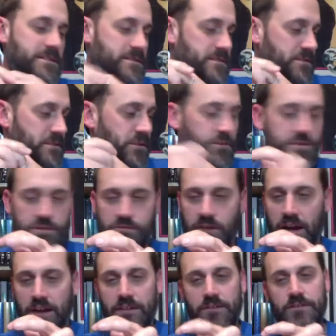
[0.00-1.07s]
Ghost
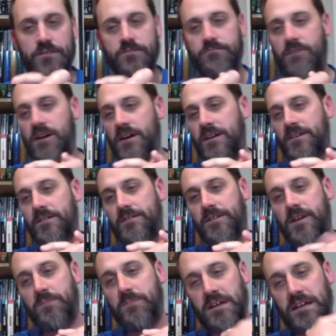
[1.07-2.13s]
Rider run
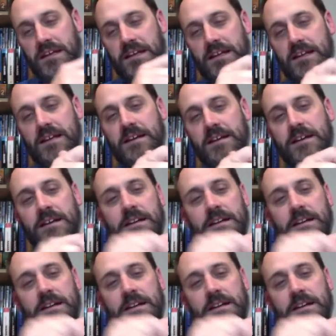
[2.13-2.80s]
completing.